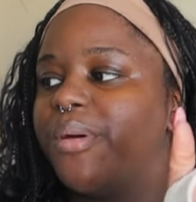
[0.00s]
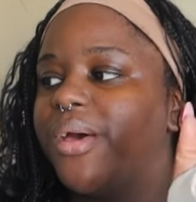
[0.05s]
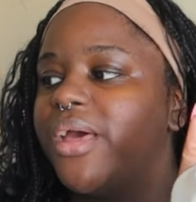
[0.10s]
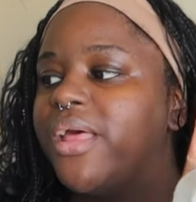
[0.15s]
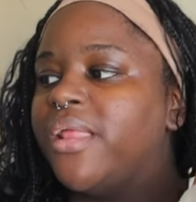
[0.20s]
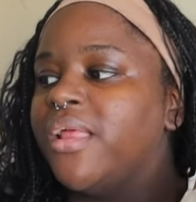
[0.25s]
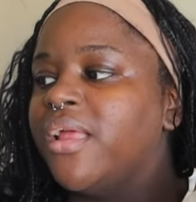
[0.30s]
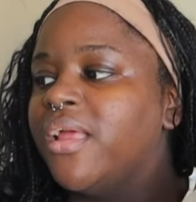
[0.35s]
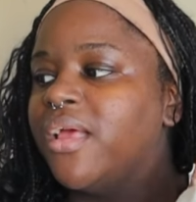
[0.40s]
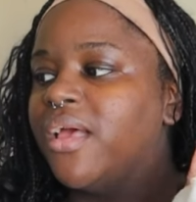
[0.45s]

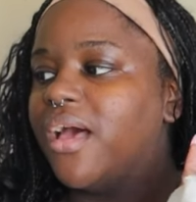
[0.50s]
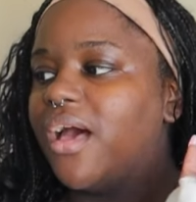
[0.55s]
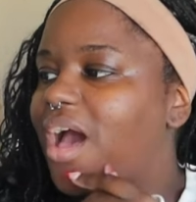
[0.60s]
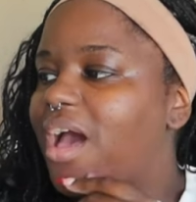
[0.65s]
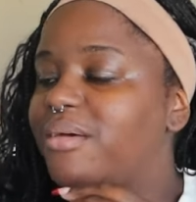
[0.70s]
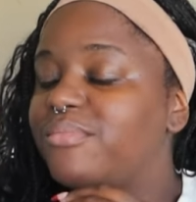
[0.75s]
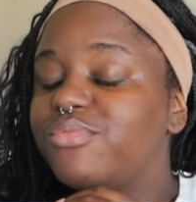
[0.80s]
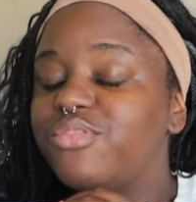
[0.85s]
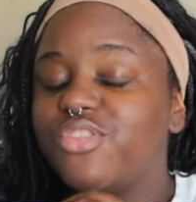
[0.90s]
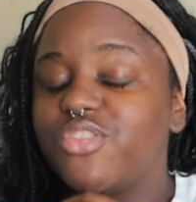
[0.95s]
But
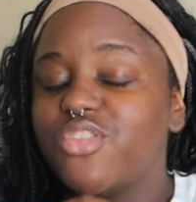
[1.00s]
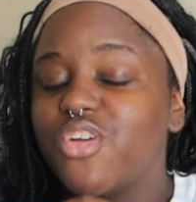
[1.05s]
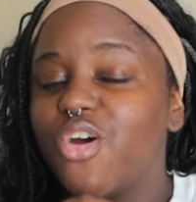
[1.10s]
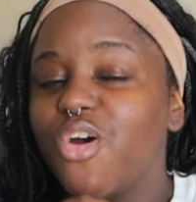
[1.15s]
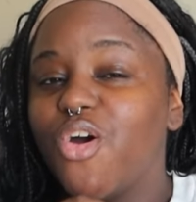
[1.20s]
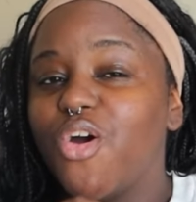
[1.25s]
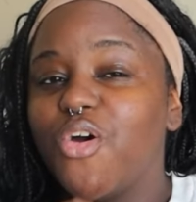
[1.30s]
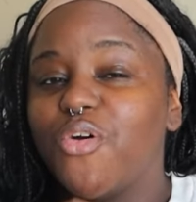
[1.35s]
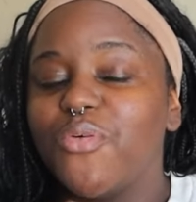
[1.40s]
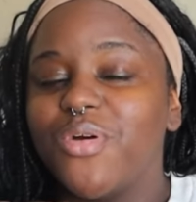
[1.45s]
I'm
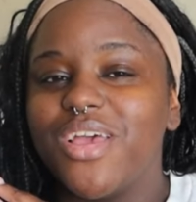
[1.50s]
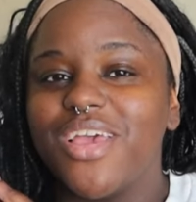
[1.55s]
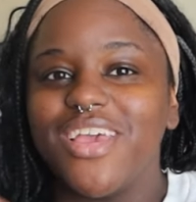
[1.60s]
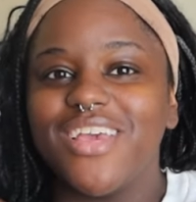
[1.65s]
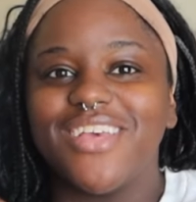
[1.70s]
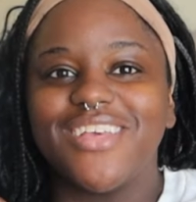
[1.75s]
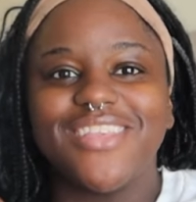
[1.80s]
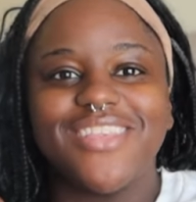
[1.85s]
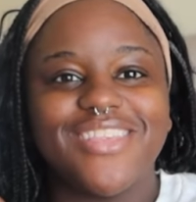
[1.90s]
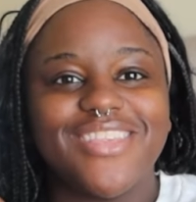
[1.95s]
so
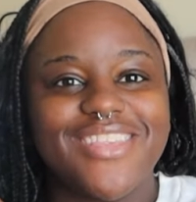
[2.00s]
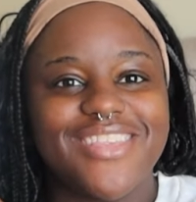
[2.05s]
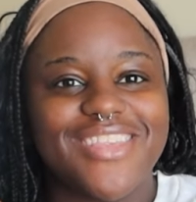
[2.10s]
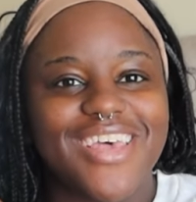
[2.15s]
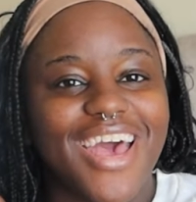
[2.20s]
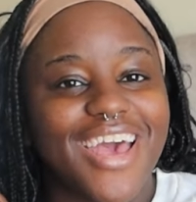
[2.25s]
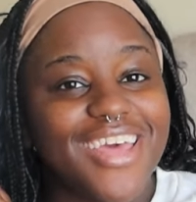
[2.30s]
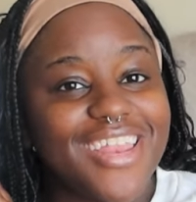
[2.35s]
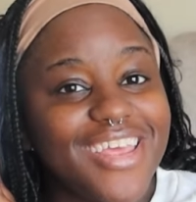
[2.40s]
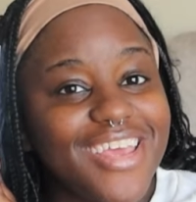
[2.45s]

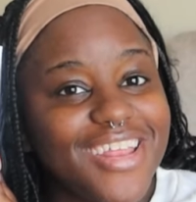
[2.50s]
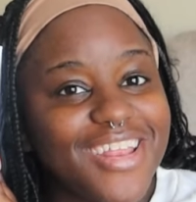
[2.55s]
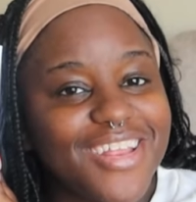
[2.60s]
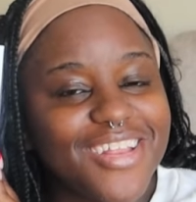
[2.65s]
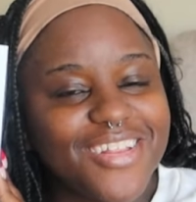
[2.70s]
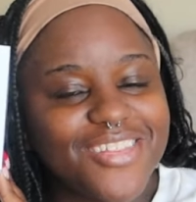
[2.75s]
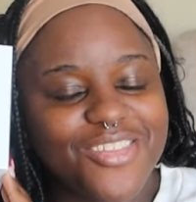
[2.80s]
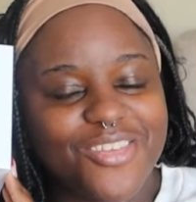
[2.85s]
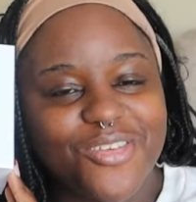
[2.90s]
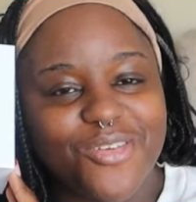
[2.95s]

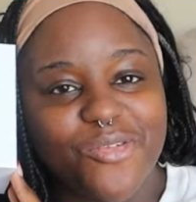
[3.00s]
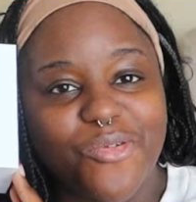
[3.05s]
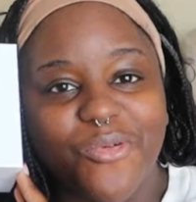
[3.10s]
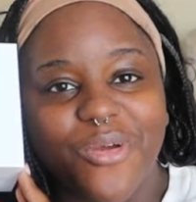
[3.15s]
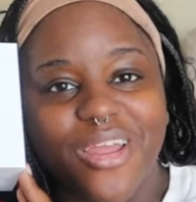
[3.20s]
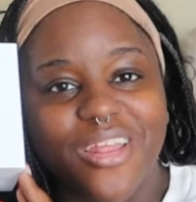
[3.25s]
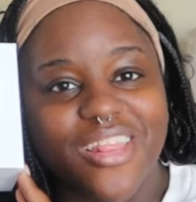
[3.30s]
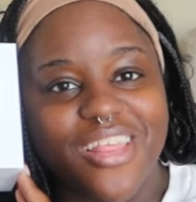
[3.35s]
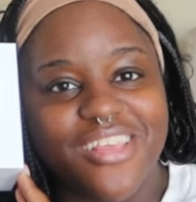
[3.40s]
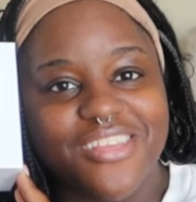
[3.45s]
excited to
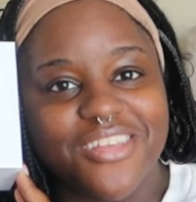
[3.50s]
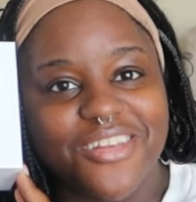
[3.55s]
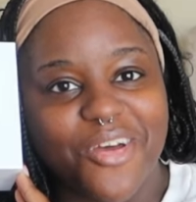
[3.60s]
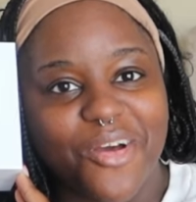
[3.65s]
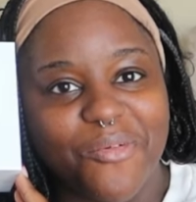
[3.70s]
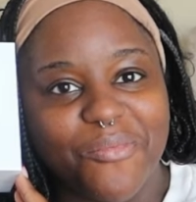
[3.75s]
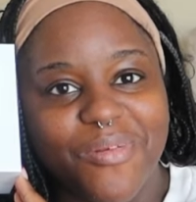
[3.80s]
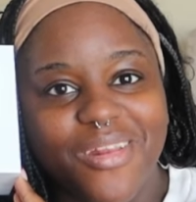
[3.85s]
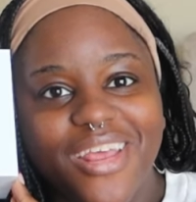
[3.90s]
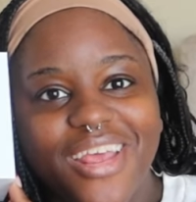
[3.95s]
wear this and
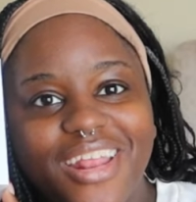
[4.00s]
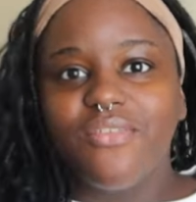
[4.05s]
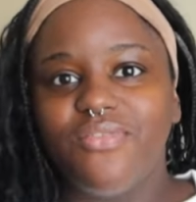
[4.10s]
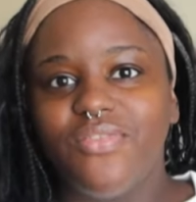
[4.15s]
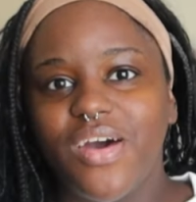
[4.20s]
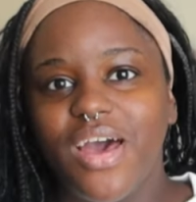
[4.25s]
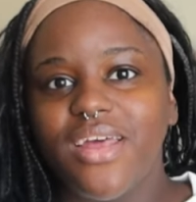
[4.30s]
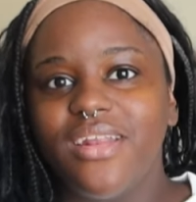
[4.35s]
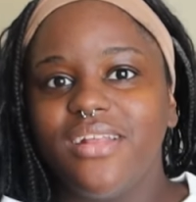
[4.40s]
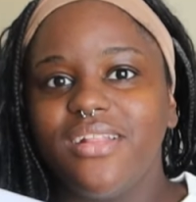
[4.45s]
open it, to
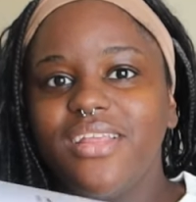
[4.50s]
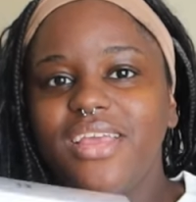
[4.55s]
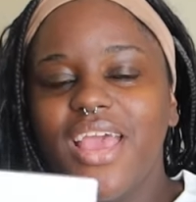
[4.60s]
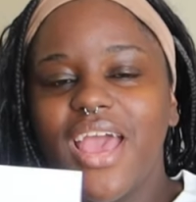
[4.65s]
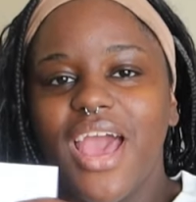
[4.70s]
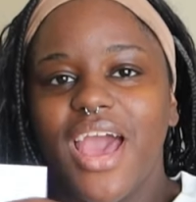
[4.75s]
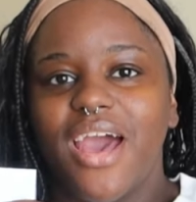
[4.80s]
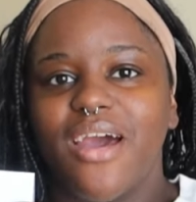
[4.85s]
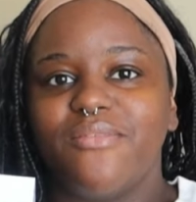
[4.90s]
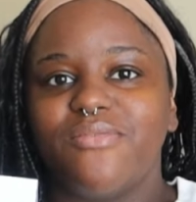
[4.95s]
finally
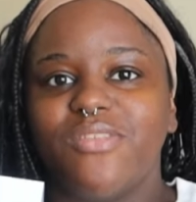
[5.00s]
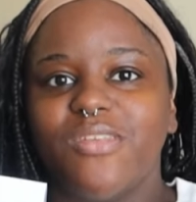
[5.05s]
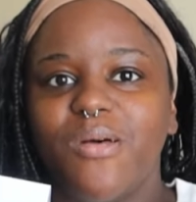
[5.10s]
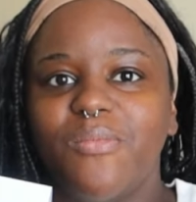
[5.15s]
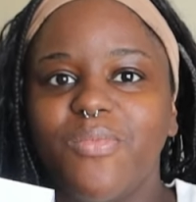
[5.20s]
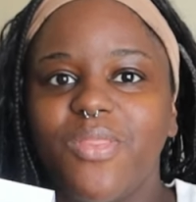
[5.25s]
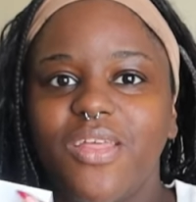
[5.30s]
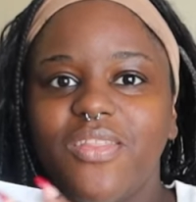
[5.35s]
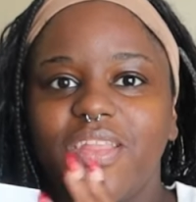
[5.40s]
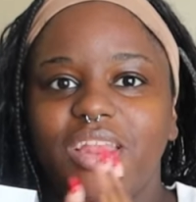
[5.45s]
have
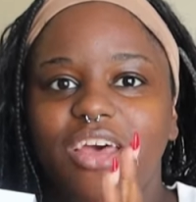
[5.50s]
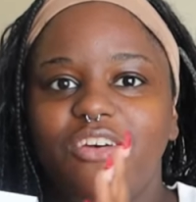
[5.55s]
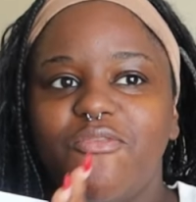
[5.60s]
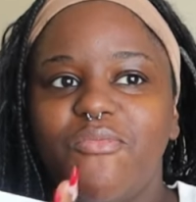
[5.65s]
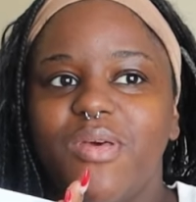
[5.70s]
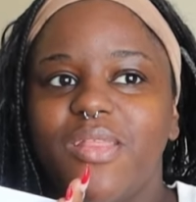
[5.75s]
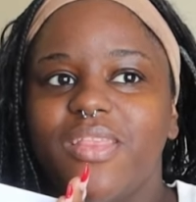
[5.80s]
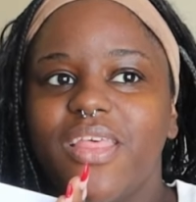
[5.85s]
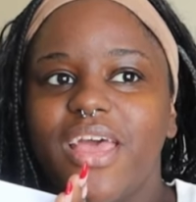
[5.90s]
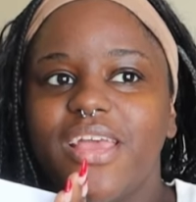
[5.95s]
something that
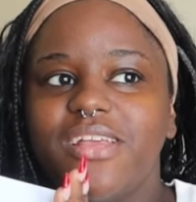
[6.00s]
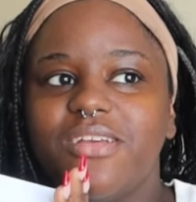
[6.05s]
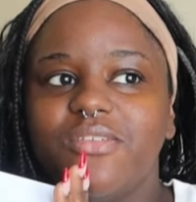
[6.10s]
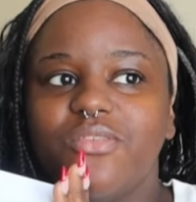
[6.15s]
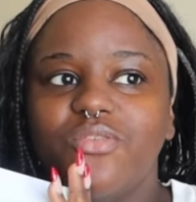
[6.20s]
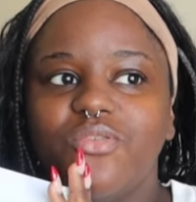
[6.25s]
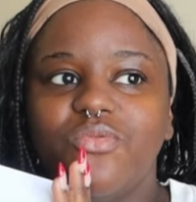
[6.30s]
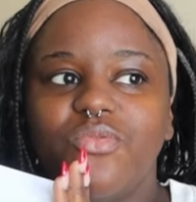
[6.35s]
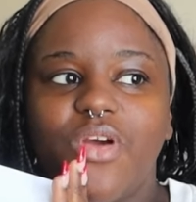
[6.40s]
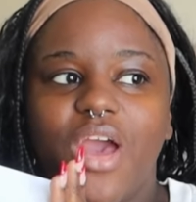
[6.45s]
I've been like
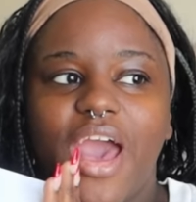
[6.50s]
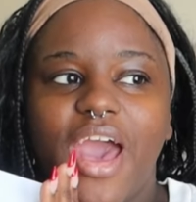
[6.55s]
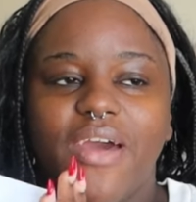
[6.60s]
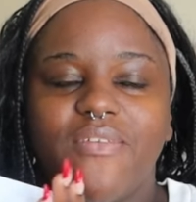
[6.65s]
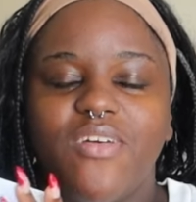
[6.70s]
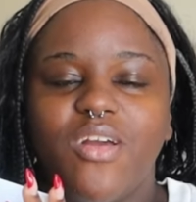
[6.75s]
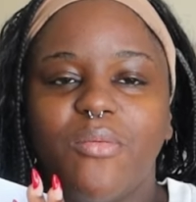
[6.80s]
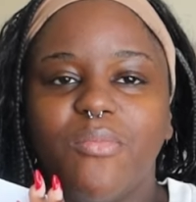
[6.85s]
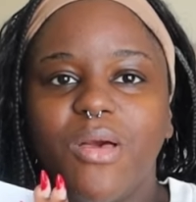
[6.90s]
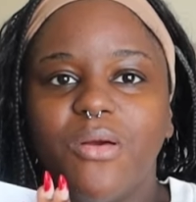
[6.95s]

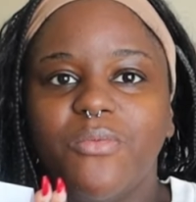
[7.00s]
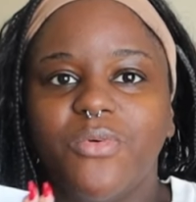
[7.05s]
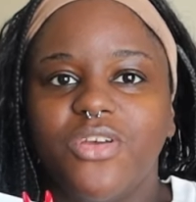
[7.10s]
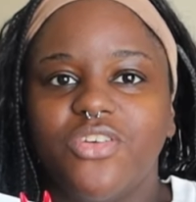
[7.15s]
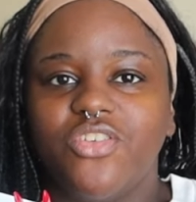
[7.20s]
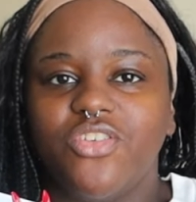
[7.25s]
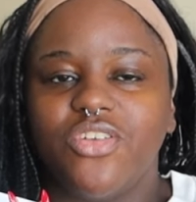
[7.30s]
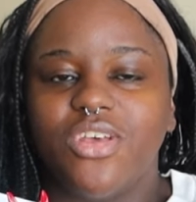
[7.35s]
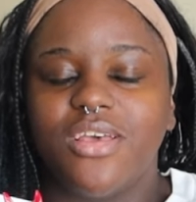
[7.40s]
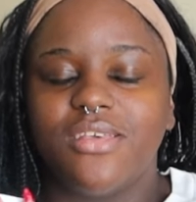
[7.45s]
having on my
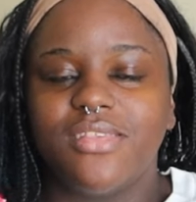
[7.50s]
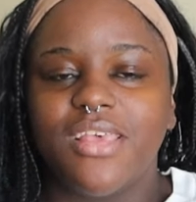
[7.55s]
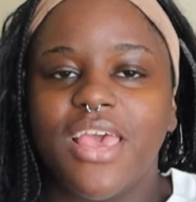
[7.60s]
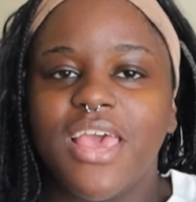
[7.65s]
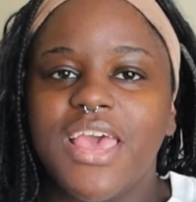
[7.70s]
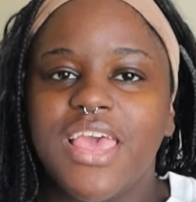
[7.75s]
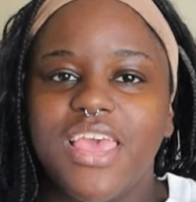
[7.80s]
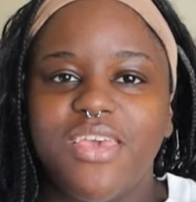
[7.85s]
wish list.